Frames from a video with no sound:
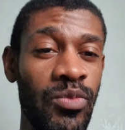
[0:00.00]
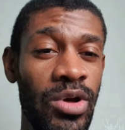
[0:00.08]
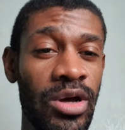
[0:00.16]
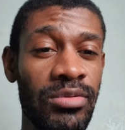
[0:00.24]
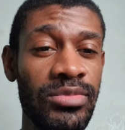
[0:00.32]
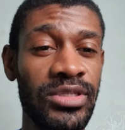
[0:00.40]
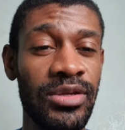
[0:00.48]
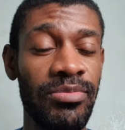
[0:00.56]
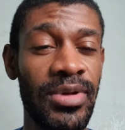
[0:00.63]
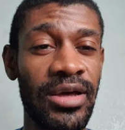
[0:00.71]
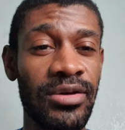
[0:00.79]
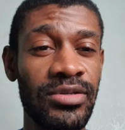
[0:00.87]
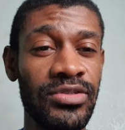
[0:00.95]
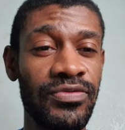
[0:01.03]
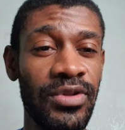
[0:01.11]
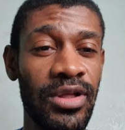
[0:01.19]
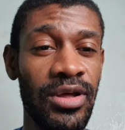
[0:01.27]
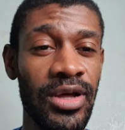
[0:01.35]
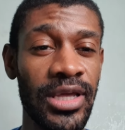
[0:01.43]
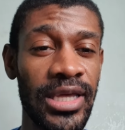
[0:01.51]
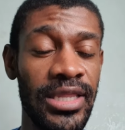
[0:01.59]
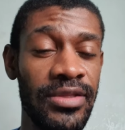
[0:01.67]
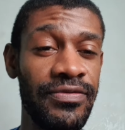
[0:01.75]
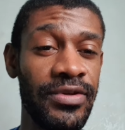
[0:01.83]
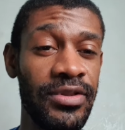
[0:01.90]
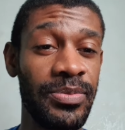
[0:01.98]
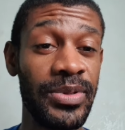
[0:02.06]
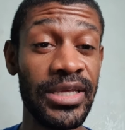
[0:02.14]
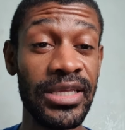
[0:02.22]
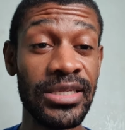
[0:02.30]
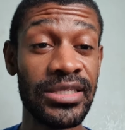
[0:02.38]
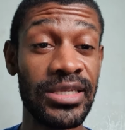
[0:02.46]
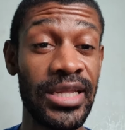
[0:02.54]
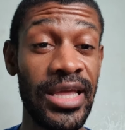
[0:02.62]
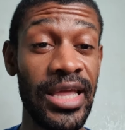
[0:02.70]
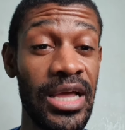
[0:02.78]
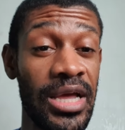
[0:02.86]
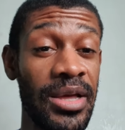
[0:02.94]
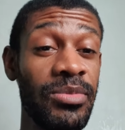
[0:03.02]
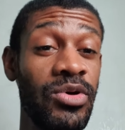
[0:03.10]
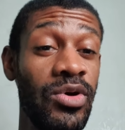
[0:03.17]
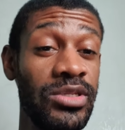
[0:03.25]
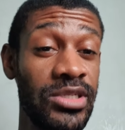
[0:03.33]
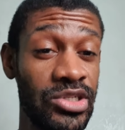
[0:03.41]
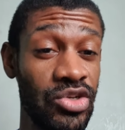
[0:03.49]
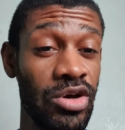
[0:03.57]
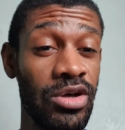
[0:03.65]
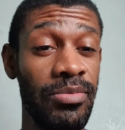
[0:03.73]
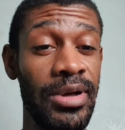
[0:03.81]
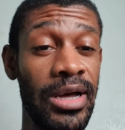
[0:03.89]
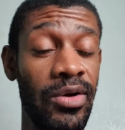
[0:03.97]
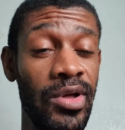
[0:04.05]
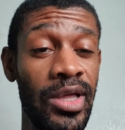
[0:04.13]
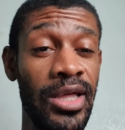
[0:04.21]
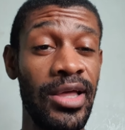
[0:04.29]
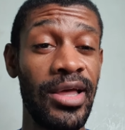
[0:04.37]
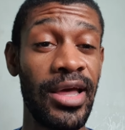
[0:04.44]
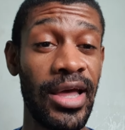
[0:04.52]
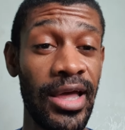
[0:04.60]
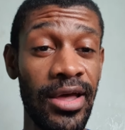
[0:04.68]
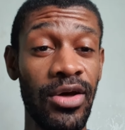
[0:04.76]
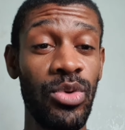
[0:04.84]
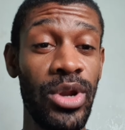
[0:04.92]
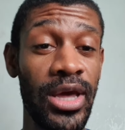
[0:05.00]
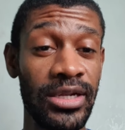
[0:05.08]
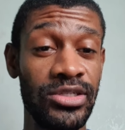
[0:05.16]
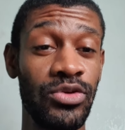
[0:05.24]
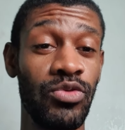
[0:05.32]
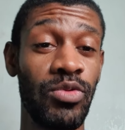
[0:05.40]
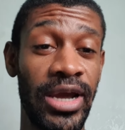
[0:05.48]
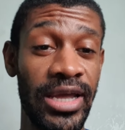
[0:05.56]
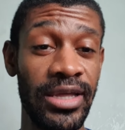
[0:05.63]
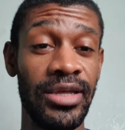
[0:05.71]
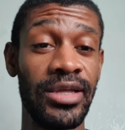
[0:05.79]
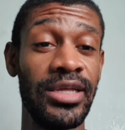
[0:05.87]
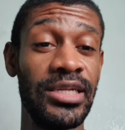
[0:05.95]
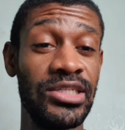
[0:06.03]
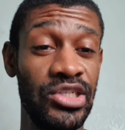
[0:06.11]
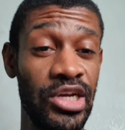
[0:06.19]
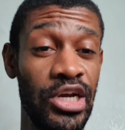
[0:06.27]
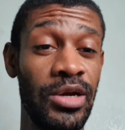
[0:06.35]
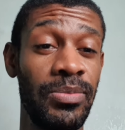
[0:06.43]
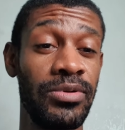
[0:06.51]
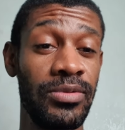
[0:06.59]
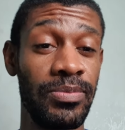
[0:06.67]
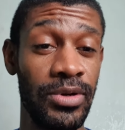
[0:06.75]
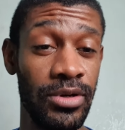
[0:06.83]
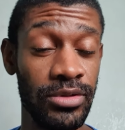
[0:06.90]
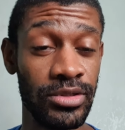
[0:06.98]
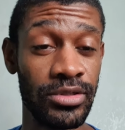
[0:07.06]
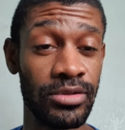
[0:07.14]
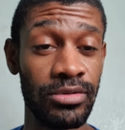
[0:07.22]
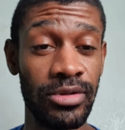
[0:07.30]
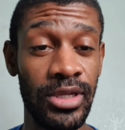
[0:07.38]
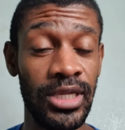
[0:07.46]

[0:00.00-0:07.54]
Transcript: welcome to Michael's vlog in the Philippines. Today I'm going to talk about how not to write a job proposal.